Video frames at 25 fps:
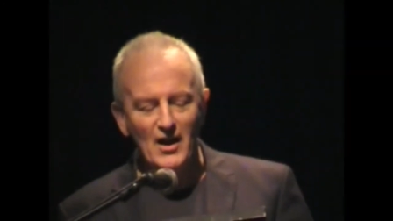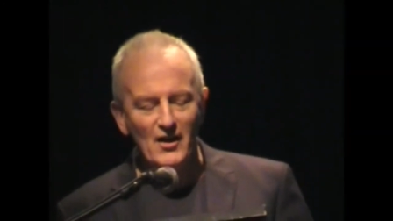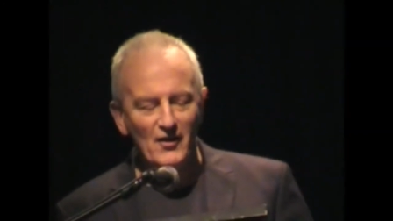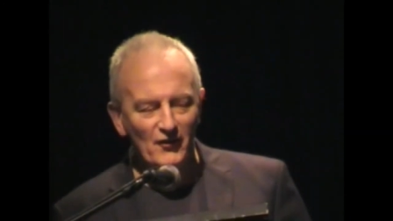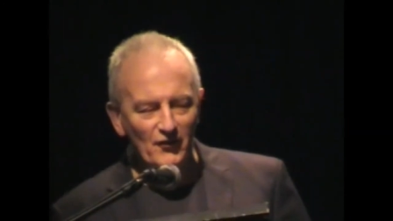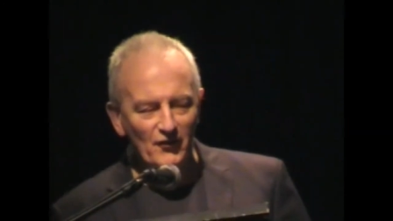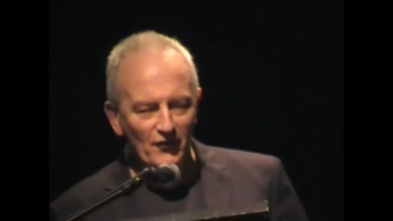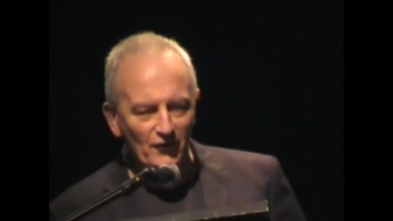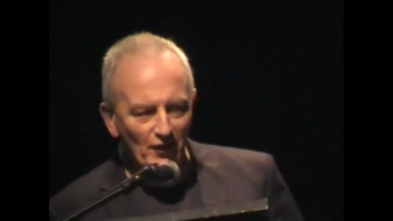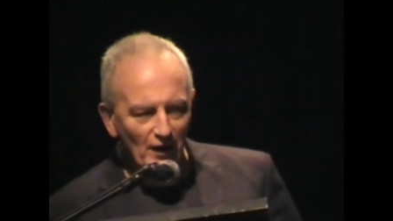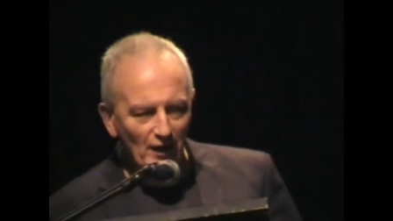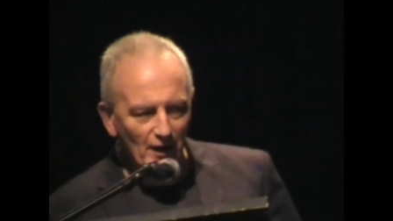
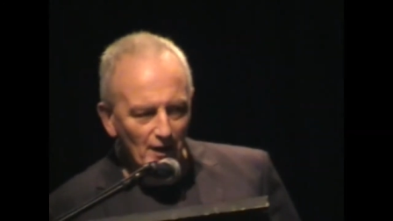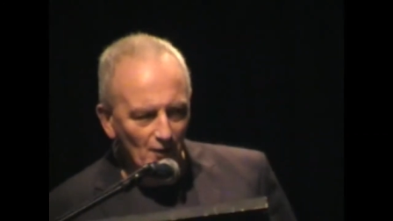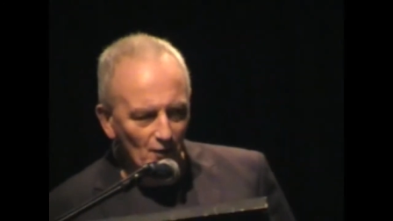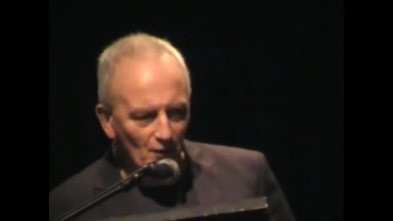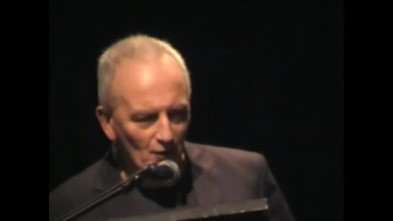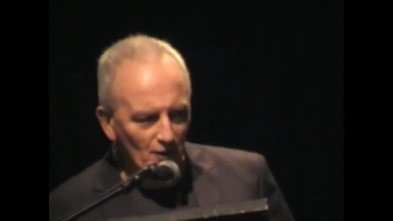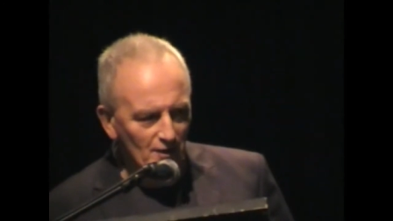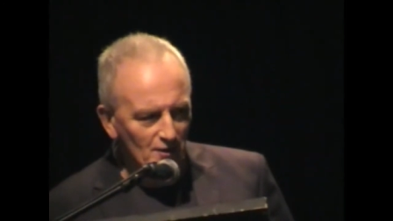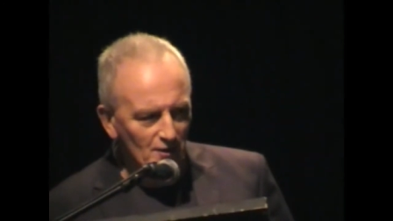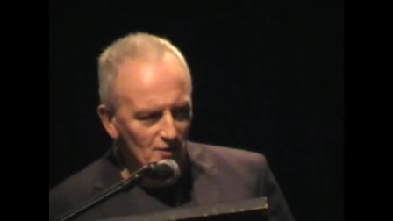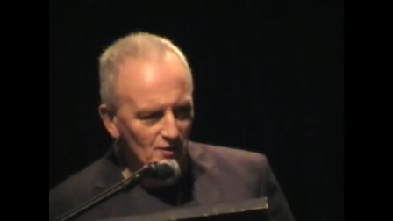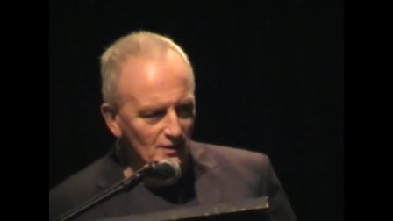
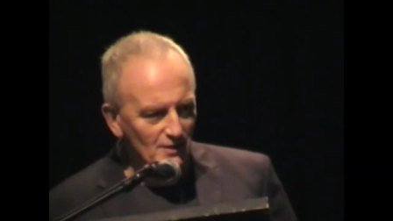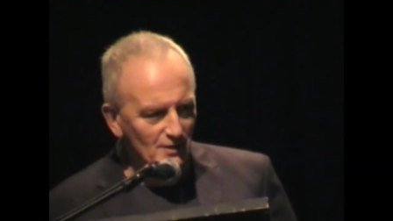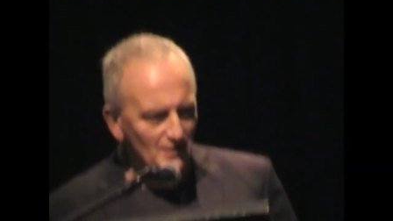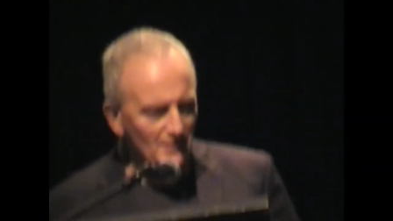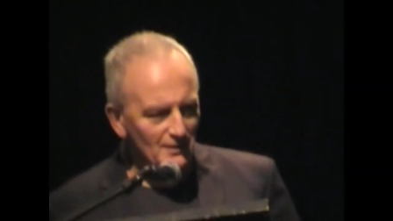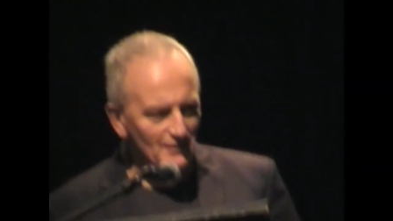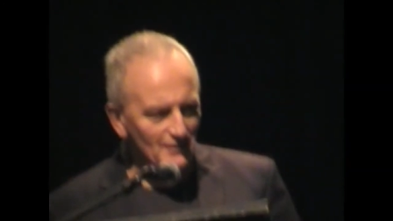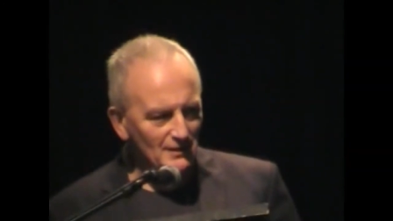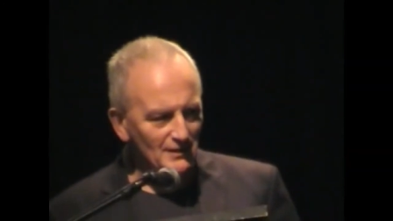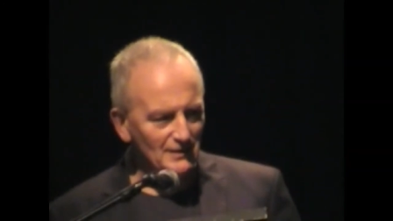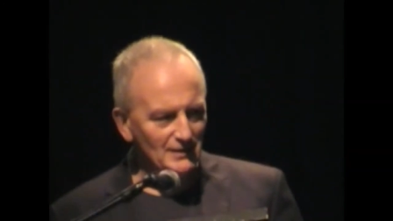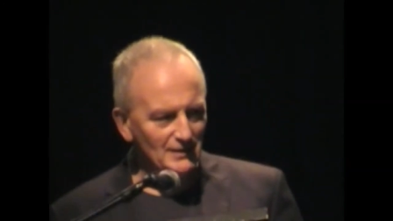fairies.
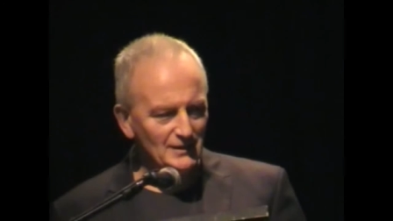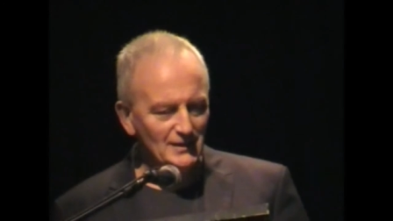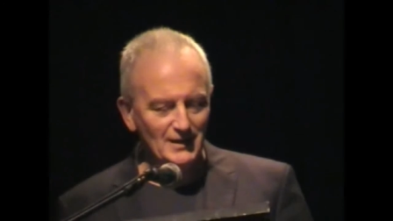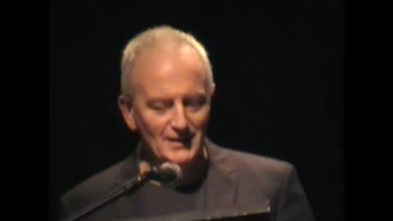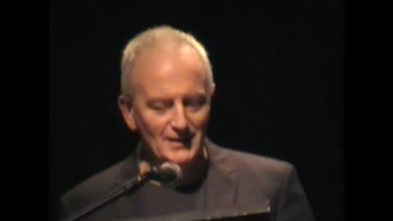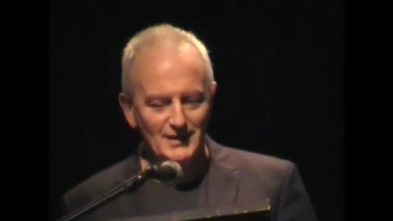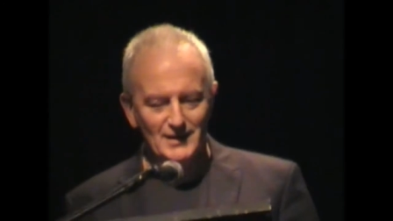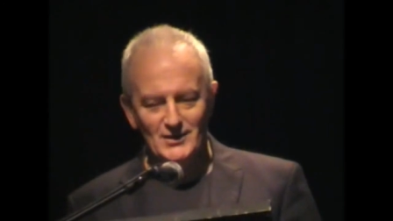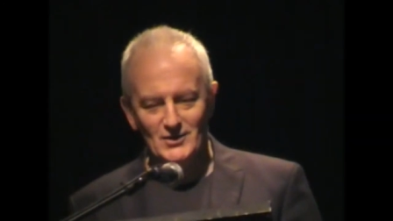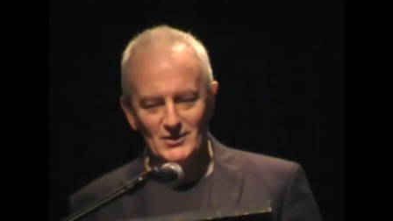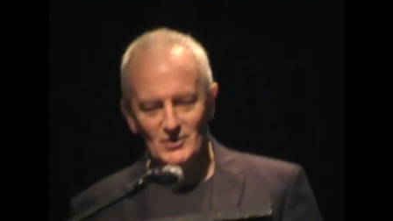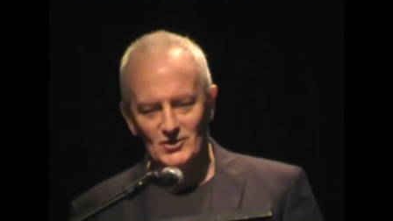
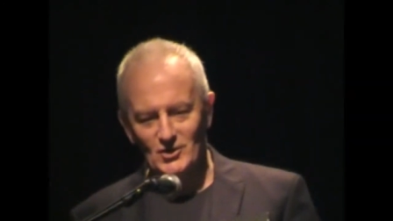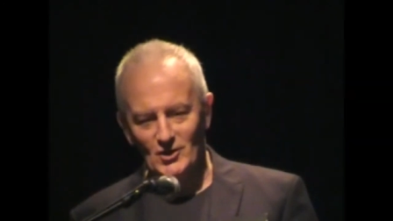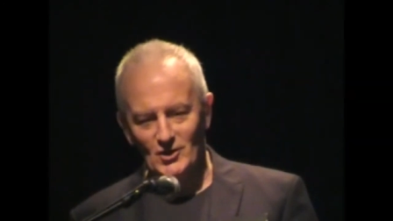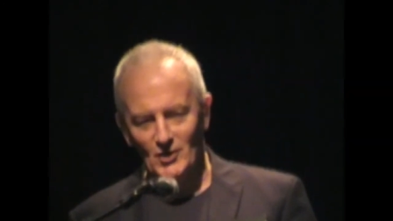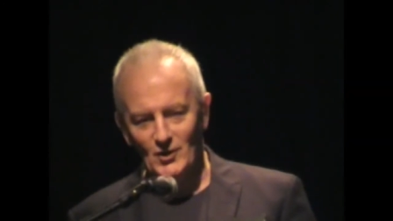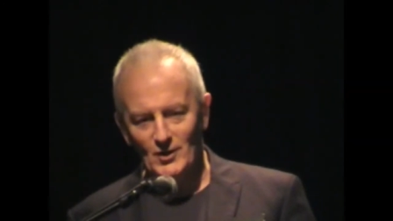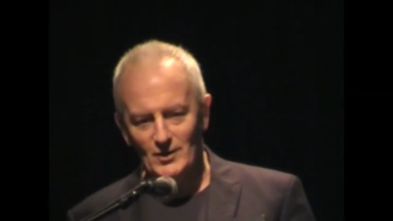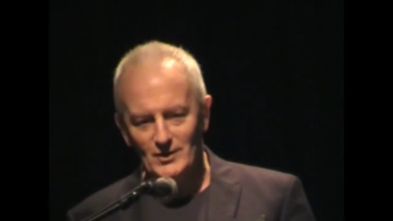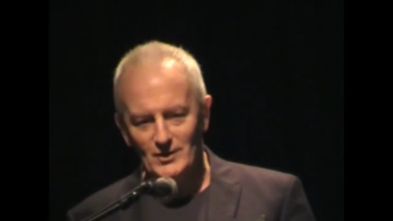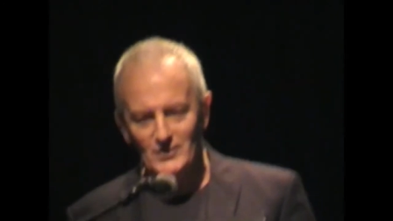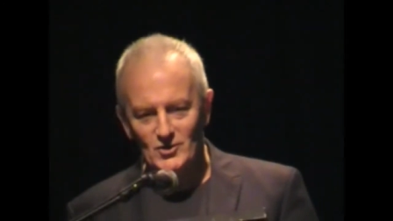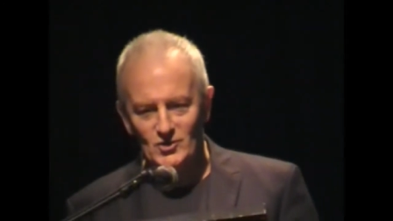
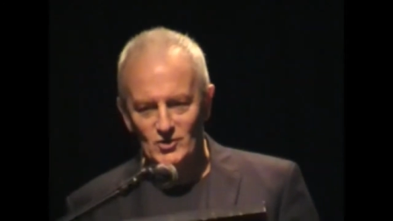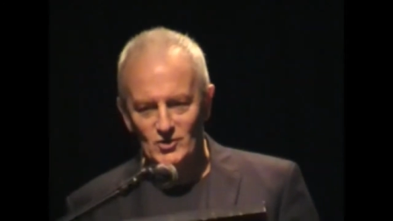So,